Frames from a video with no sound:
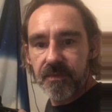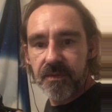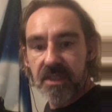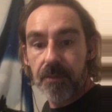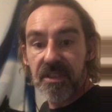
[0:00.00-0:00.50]

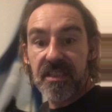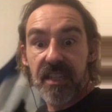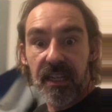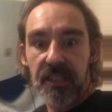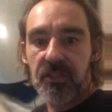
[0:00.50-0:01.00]
some of the
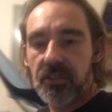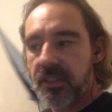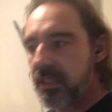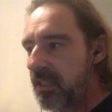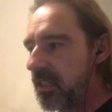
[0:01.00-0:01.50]
technical
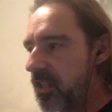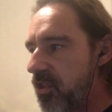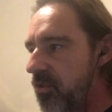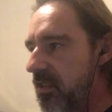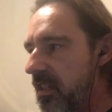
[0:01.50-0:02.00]

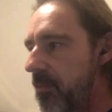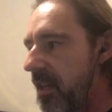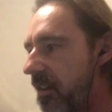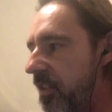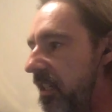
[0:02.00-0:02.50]
issues that I'm
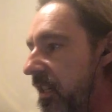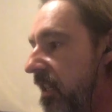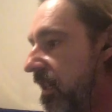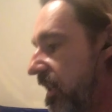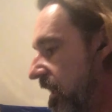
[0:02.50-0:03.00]
having.
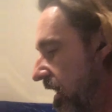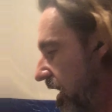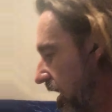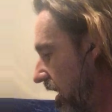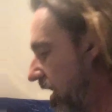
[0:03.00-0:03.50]

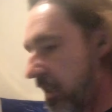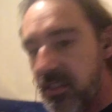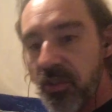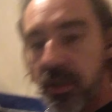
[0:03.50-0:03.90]
So